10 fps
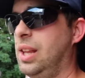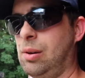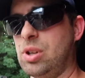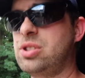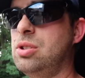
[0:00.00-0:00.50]

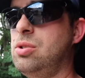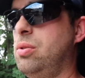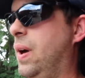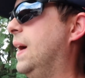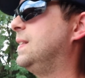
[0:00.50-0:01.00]
Then once I
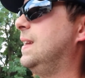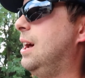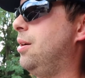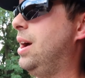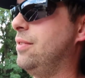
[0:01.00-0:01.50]
do that, then
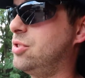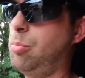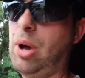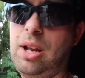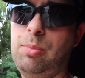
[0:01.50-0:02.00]
I'll have
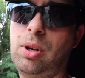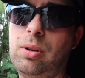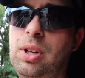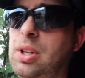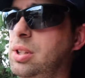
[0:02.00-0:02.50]
somebody to be
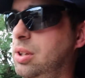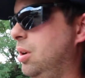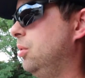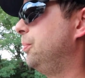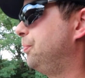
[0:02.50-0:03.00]
able to, you
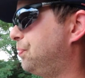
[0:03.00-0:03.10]
know,